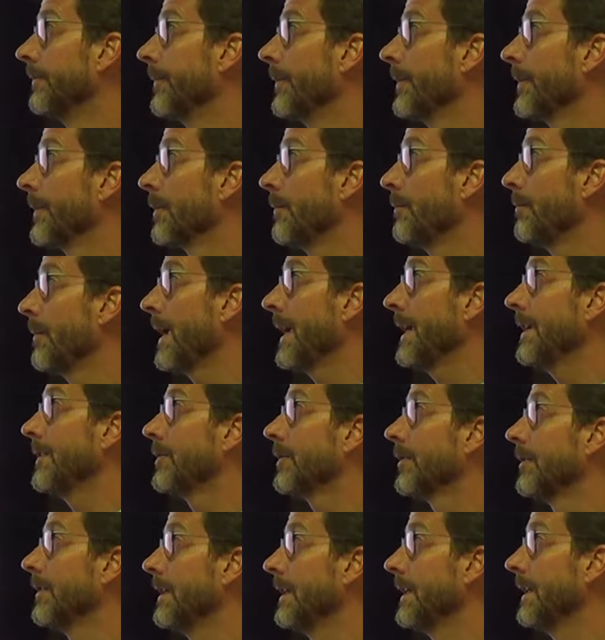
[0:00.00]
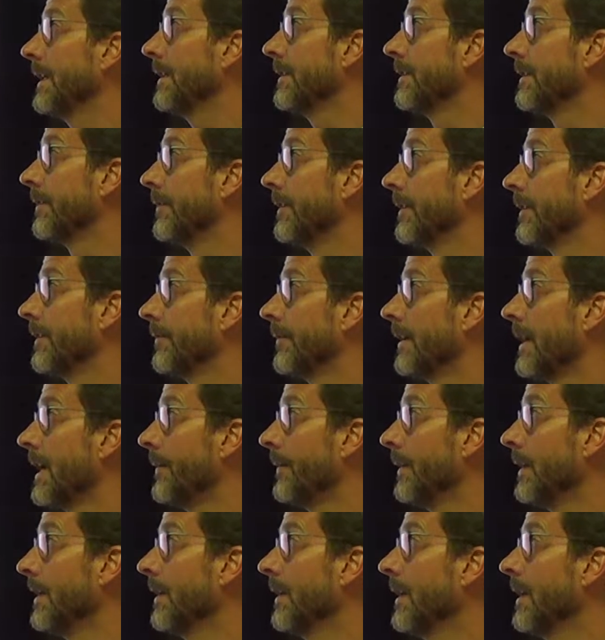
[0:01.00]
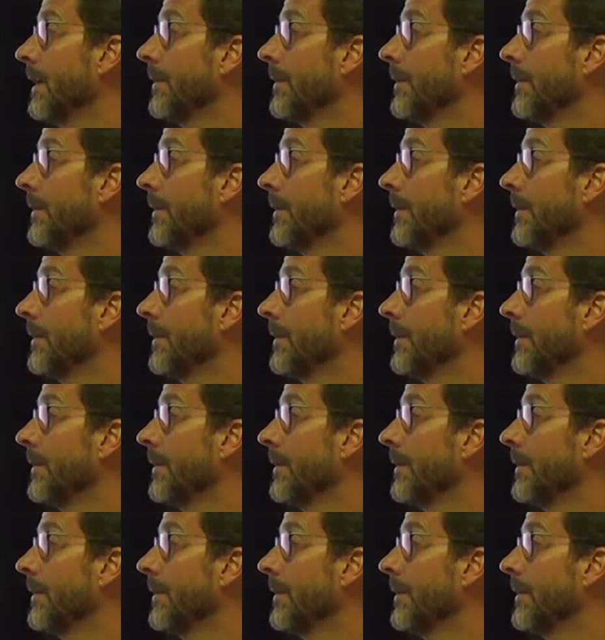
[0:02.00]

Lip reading: So major needs of this family,